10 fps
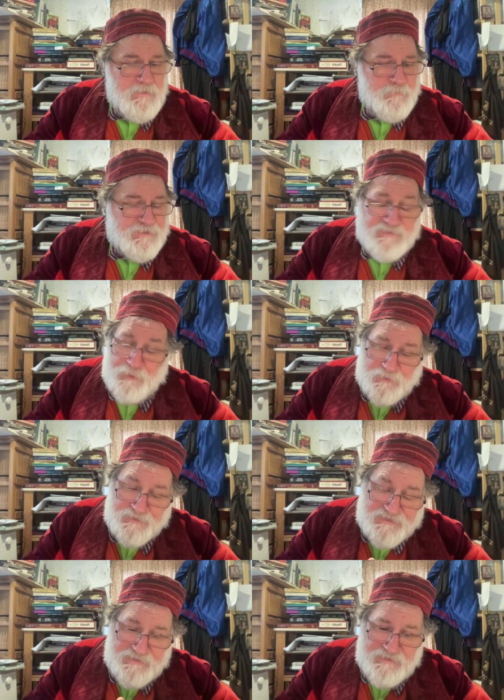But
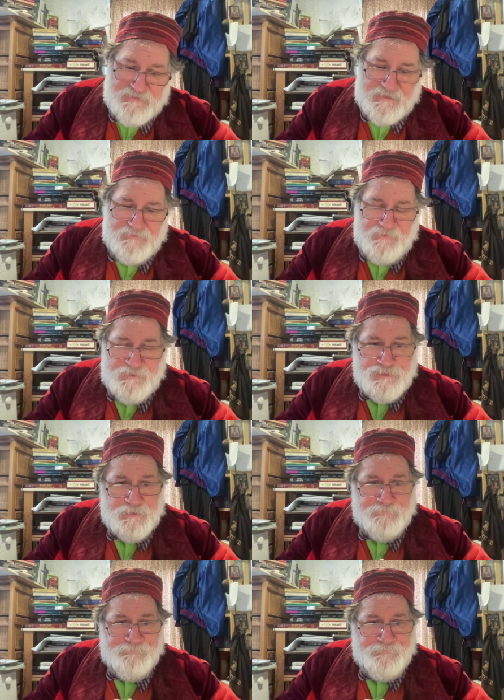democracy is a
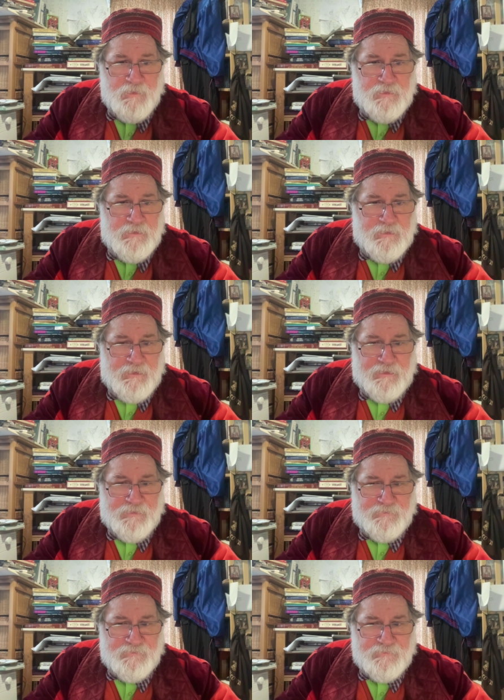convention,
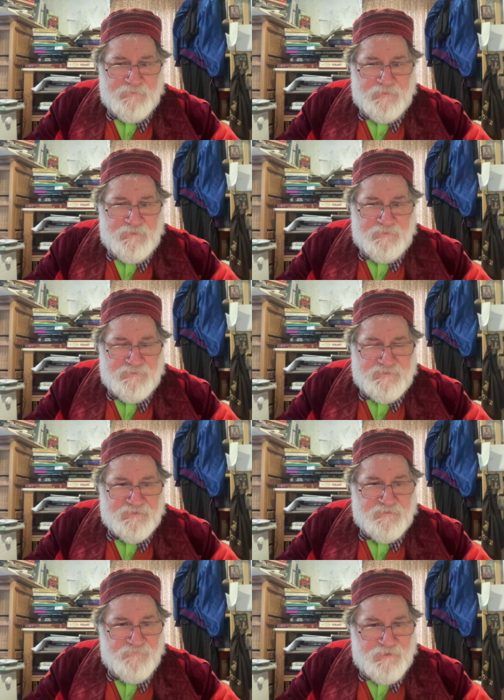and it's a
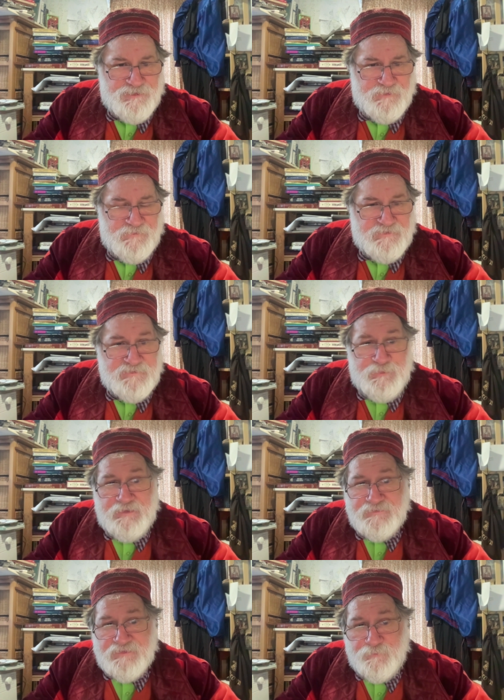convention that has
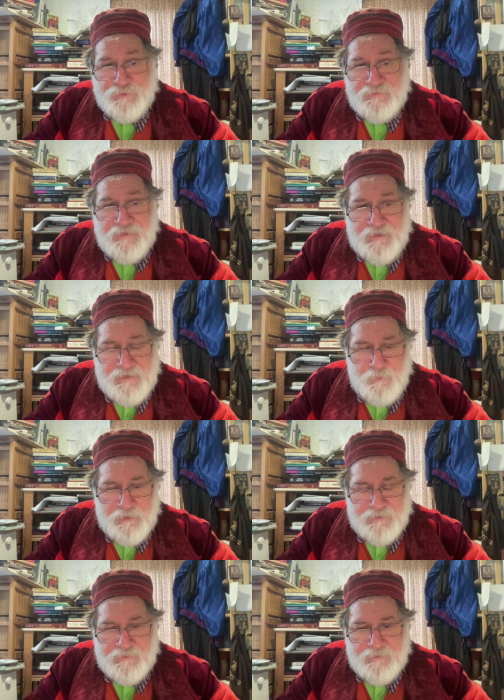been interpreted
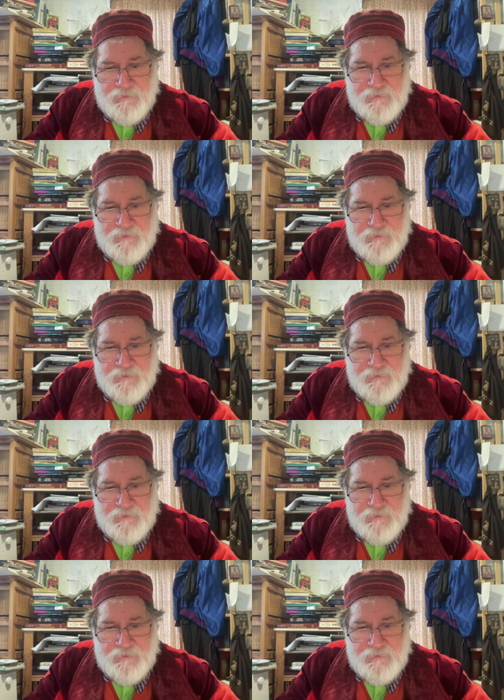anyway.